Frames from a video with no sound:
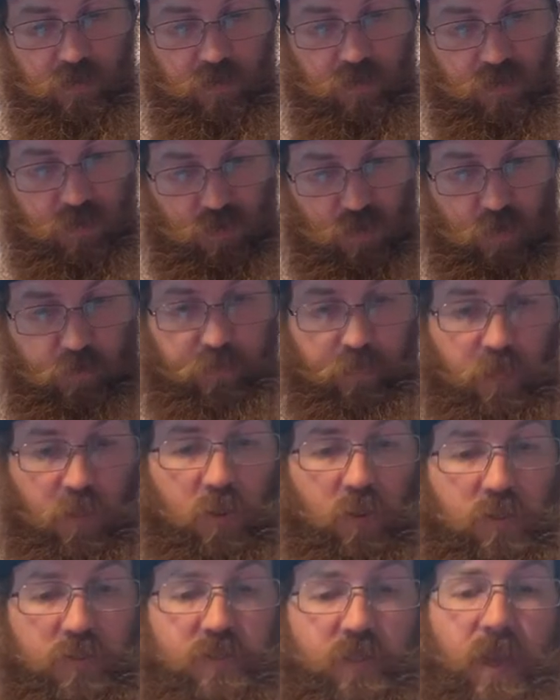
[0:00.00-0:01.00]
dessert
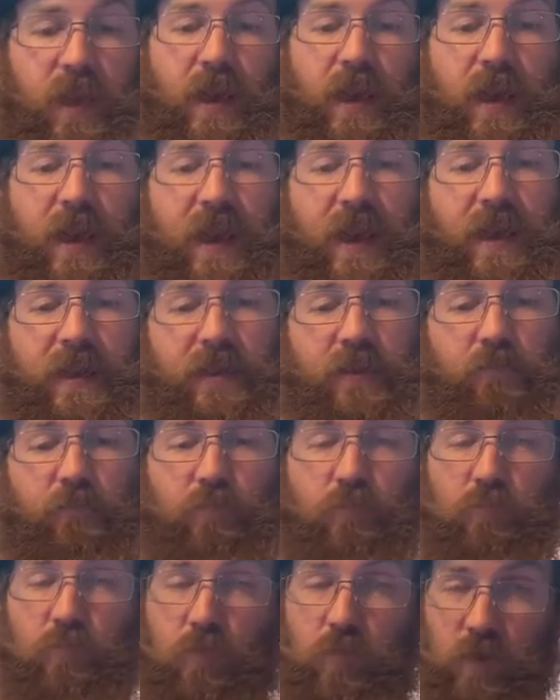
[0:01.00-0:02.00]
bowls and a
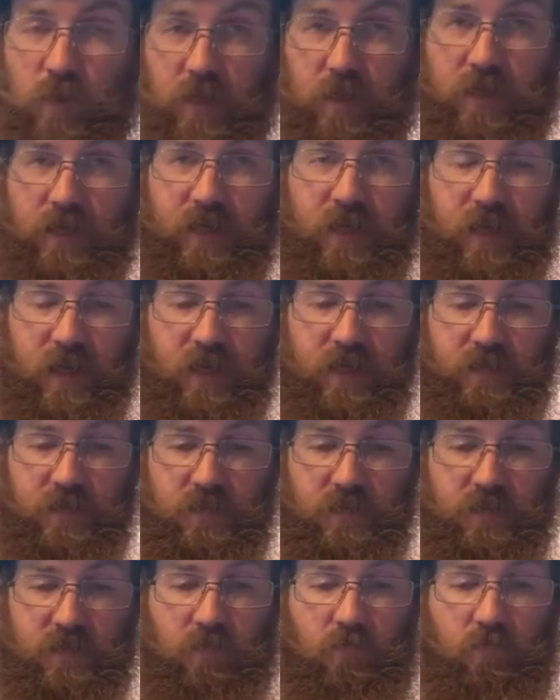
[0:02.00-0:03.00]
really nice